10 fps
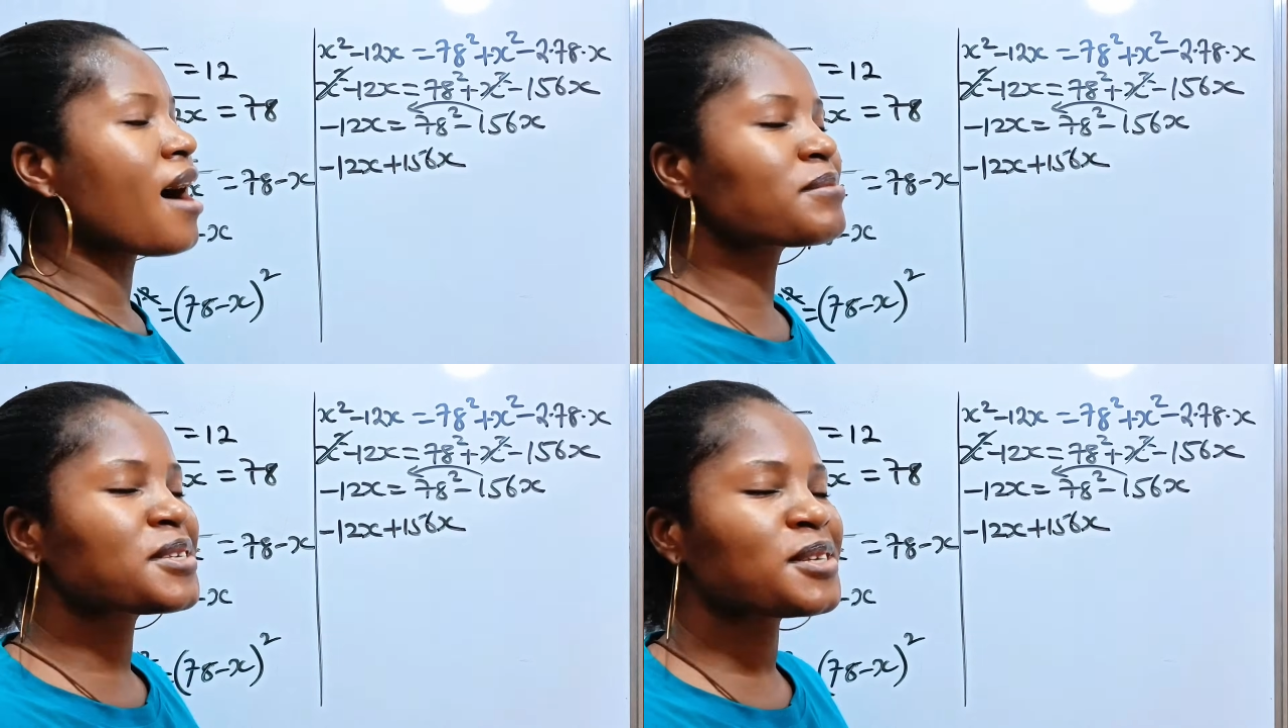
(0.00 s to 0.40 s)

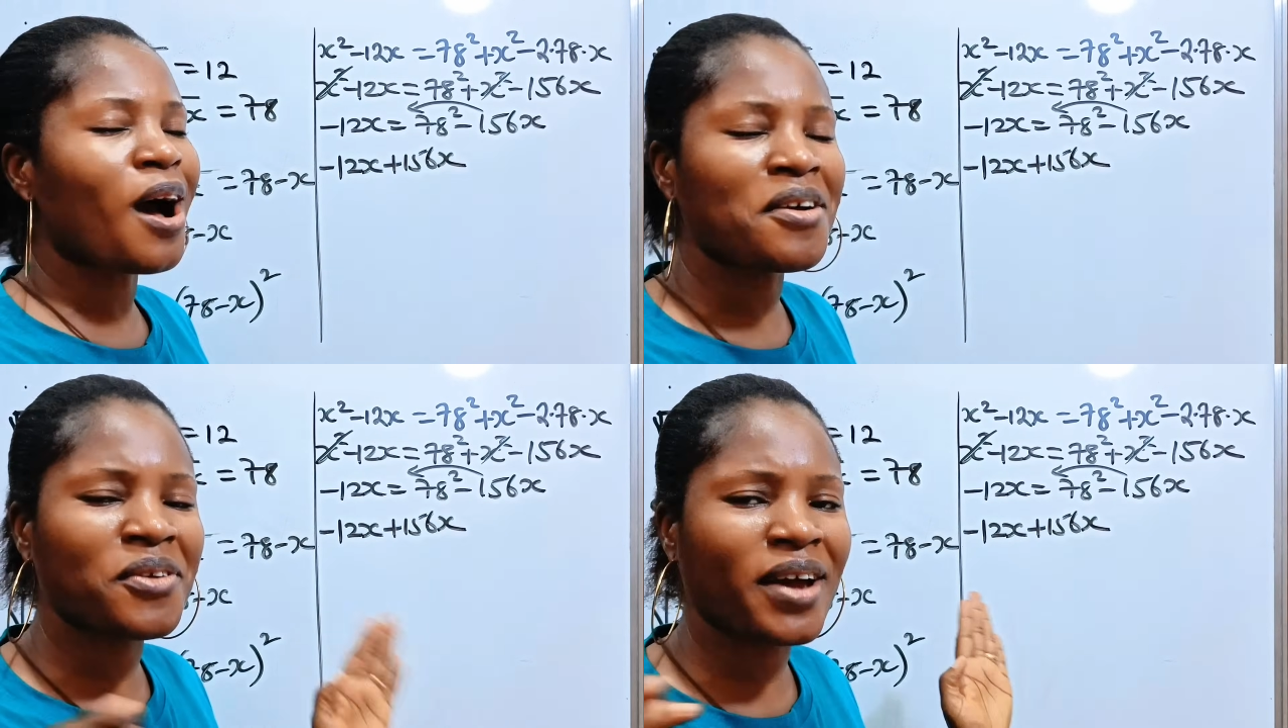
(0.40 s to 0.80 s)
I'm
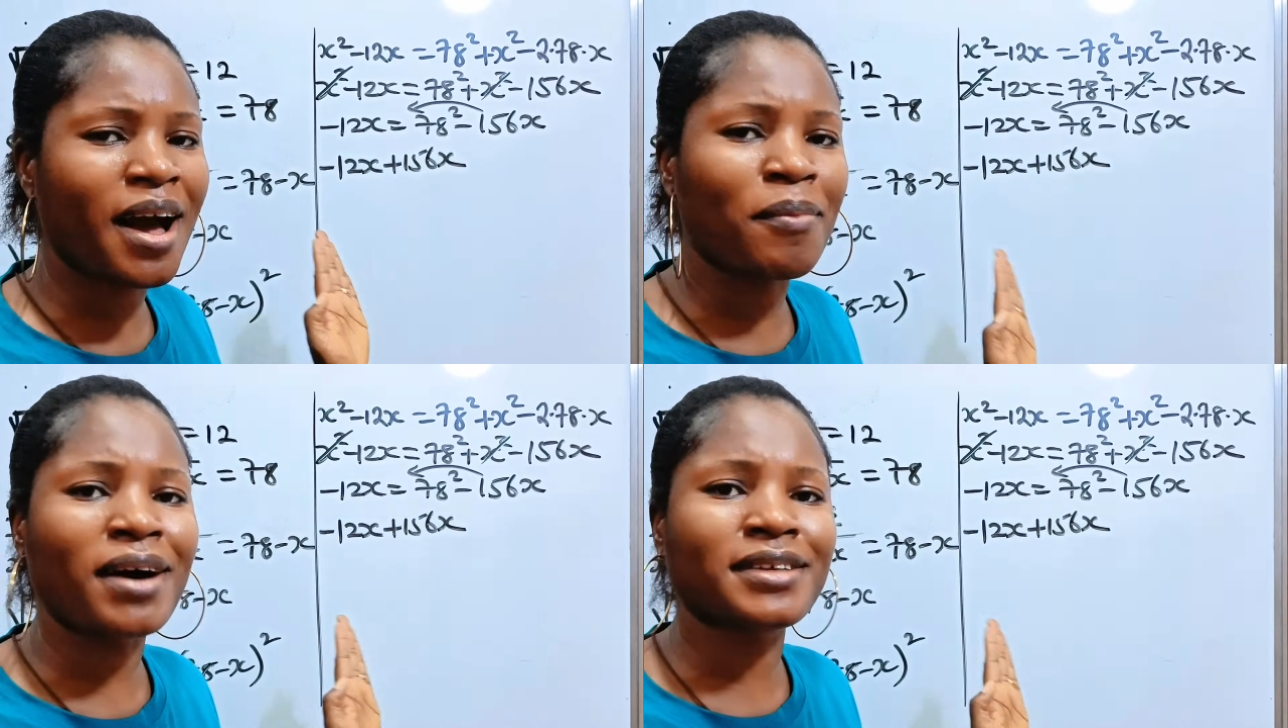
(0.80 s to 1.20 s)

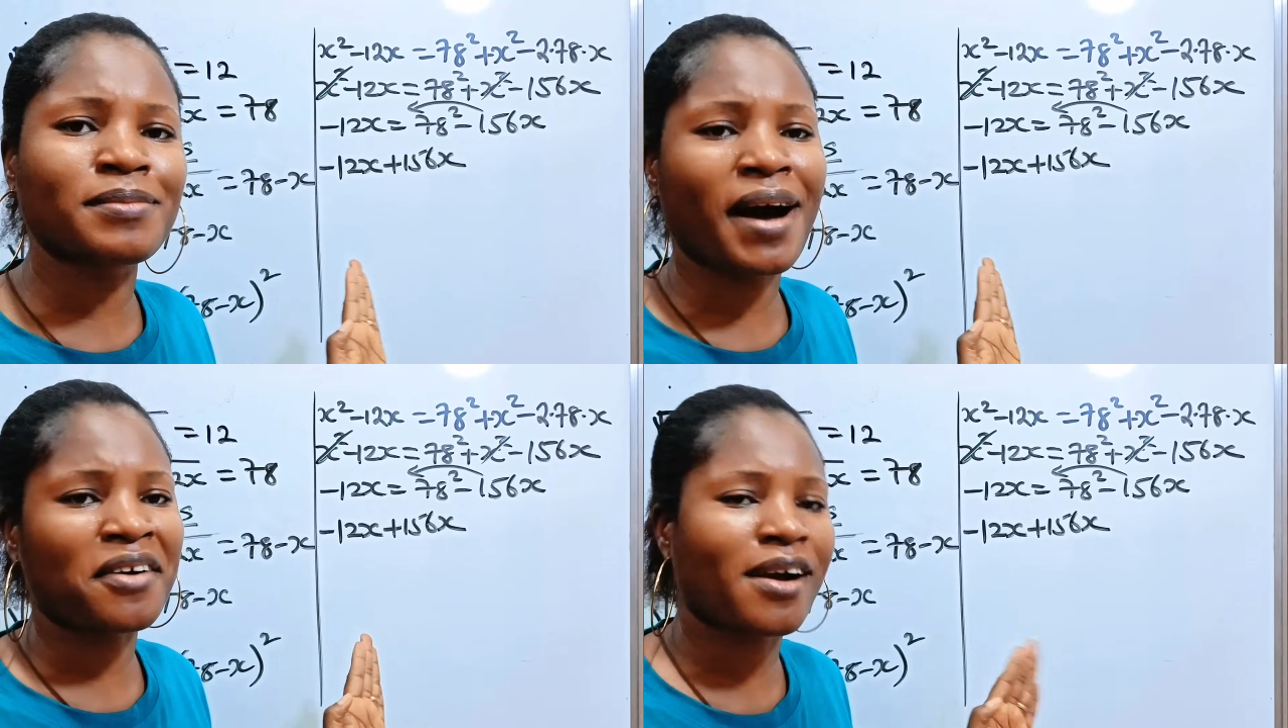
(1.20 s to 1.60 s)
sorry
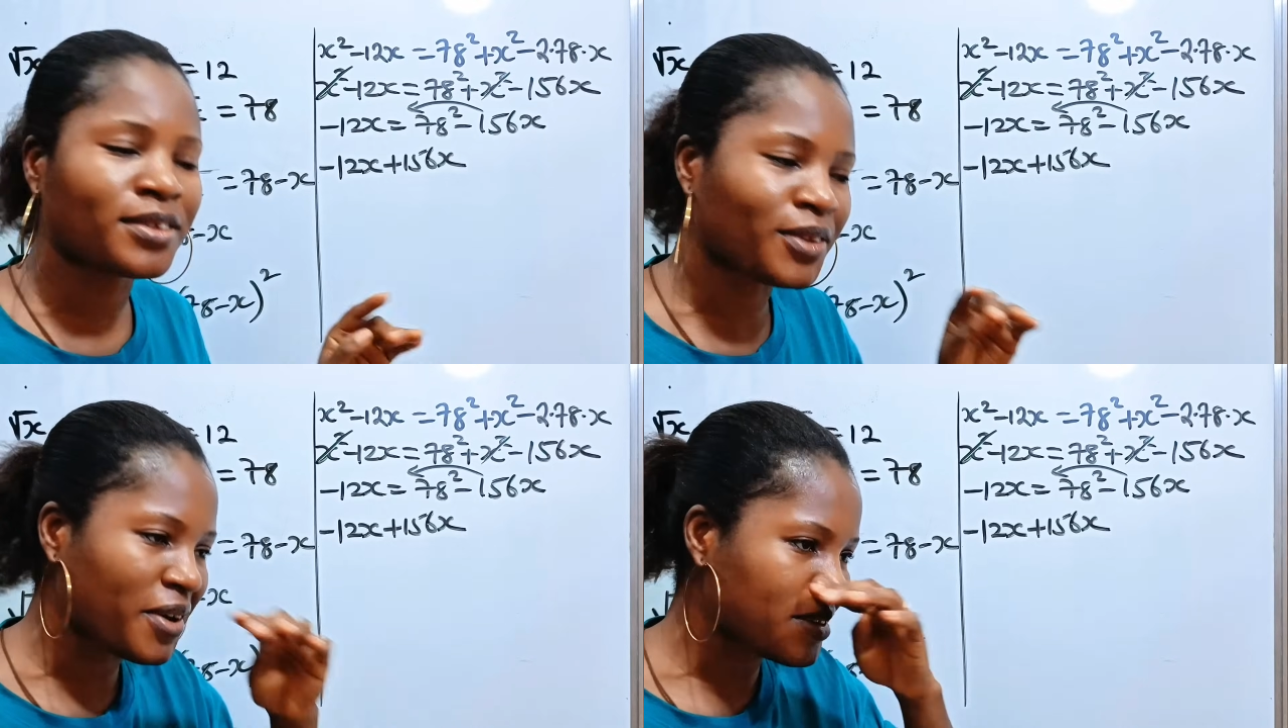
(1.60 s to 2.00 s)
about the
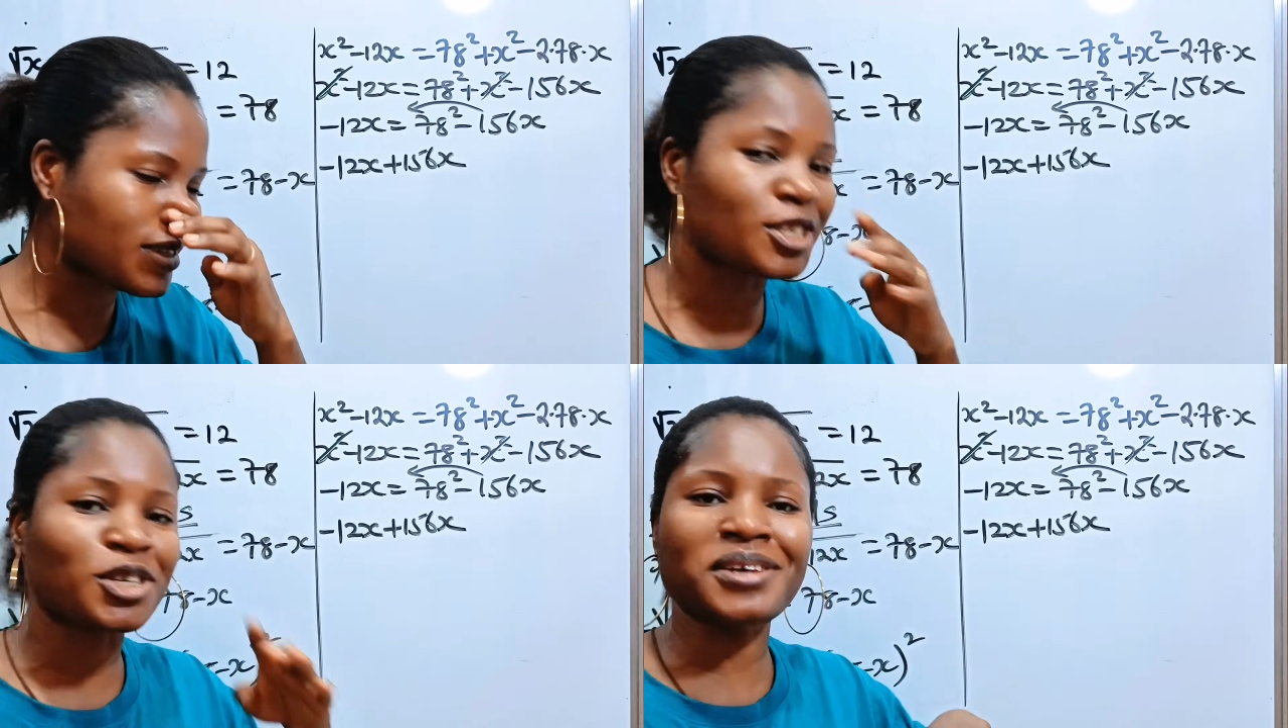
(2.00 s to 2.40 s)
background noise.